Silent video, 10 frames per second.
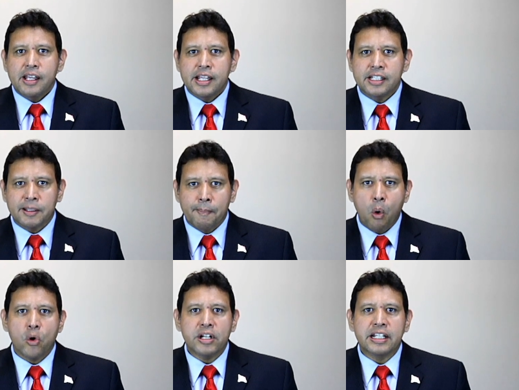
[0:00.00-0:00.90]
is
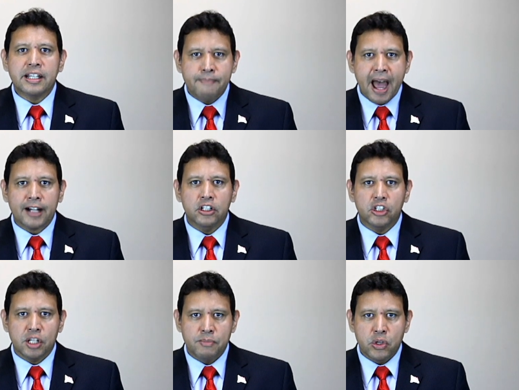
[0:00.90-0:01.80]
important to give back to the
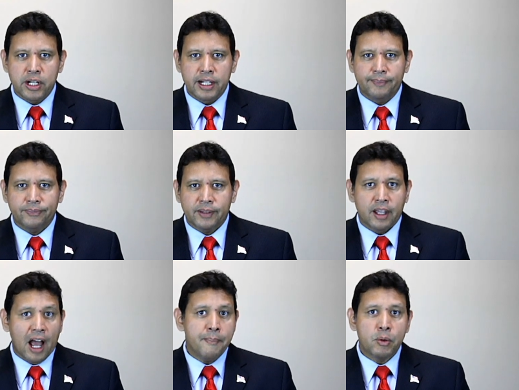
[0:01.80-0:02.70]
community.
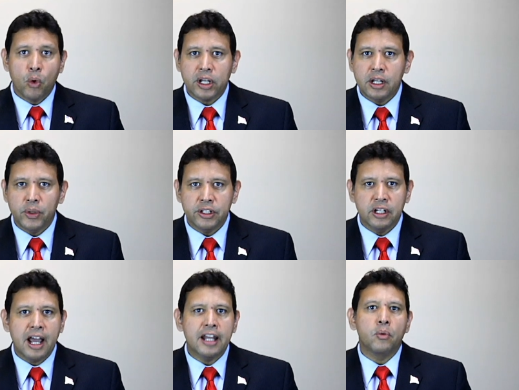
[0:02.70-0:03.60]
I've been working with the United